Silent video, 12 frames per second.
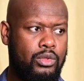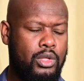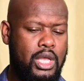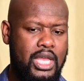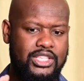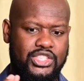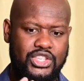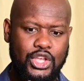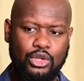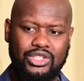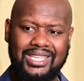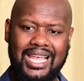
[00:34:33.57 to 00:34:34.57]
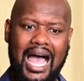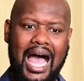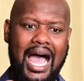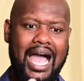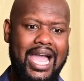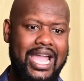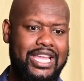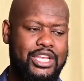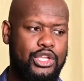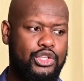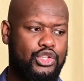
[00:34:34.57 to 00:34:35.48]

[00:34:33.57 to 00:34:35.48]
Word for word: still tied